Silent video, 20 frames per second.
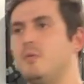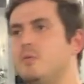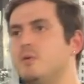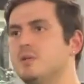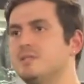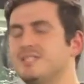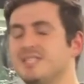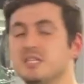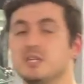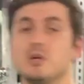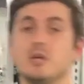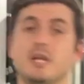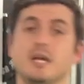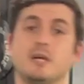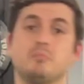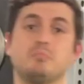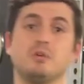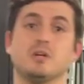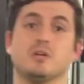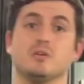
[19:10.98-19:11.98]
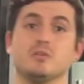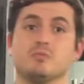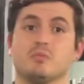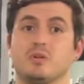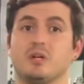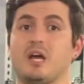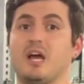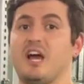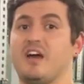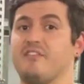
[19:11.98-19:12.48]
Single leg because we're
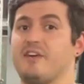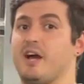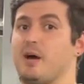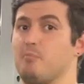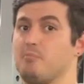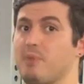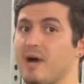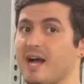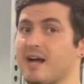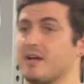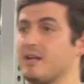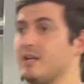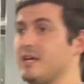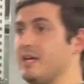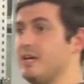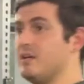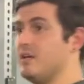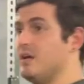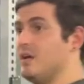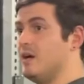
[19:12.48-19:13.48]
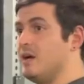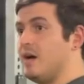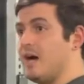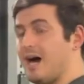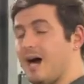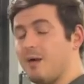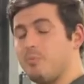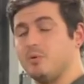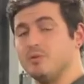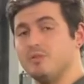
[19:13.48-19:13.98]
going to have our back leg
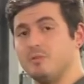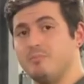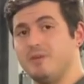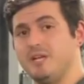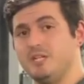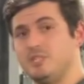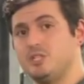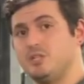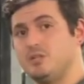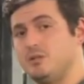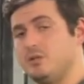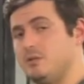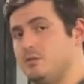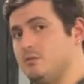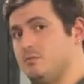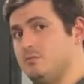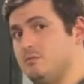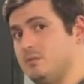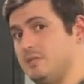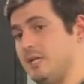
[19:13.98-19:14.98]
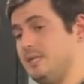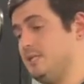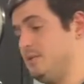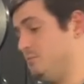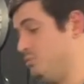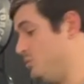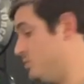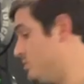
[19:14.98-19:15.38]
up on the bench. It's that simple.